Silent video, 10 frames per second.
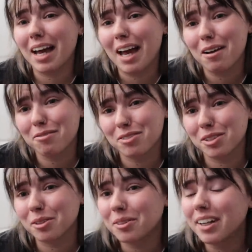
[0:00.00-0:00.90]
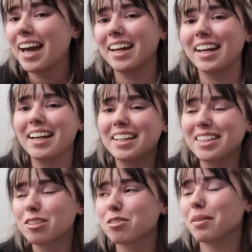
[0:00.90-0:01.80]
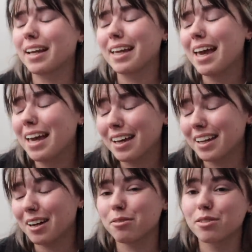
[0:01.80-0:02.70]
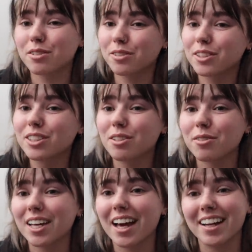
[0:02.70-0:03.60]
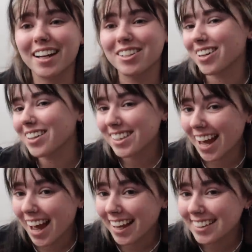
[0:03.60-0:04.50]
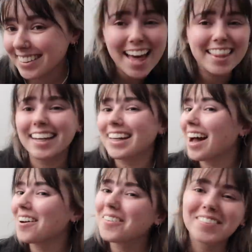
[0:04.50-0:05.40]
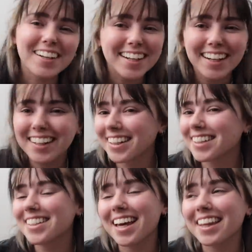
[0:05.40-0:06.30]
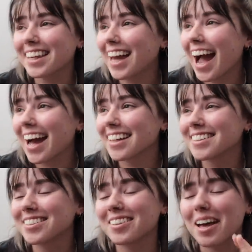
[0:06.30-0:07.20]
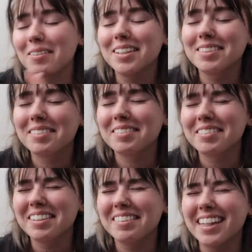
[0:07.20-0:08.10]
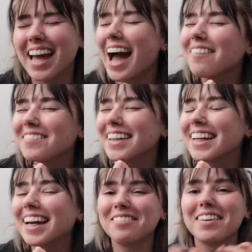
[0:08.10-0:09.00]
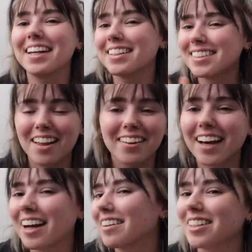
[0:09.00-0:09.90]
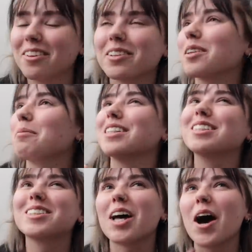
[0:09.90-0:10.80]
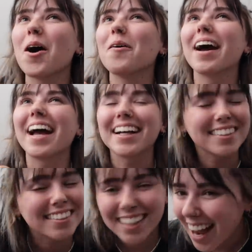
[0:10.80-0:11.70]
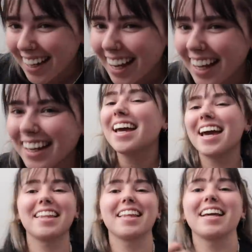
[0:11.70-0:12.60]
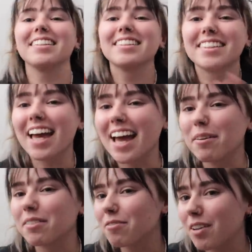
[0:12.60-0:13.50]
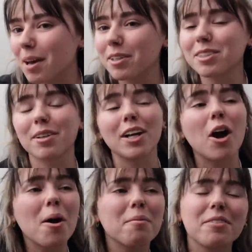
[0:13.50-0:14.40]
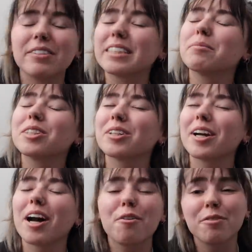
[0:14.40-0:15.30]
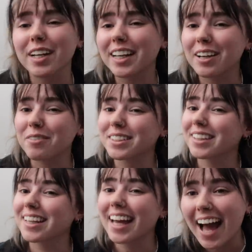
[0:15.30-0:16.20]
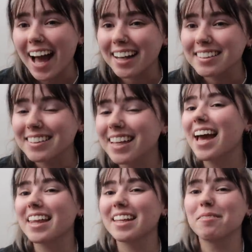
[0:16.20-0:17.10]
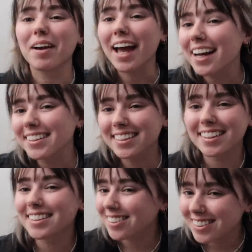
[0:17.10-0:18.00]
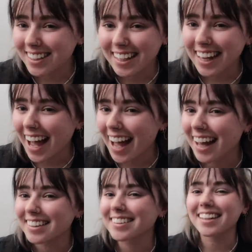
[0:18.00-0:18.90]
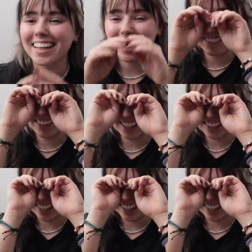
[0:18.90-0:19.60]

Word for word: I have to. And like, I need to, but I can't. And I was literally so sad. And I just got a text that Niall and Brittany are gonna take the cats. So that makes me really, really happy. And me and Stella, I already know they're gonna be so excited. And they can stay in the family. so when I go home to visit Missouri. Hopefully I can go visit the cats. And then my ex can still see the cats and like everything.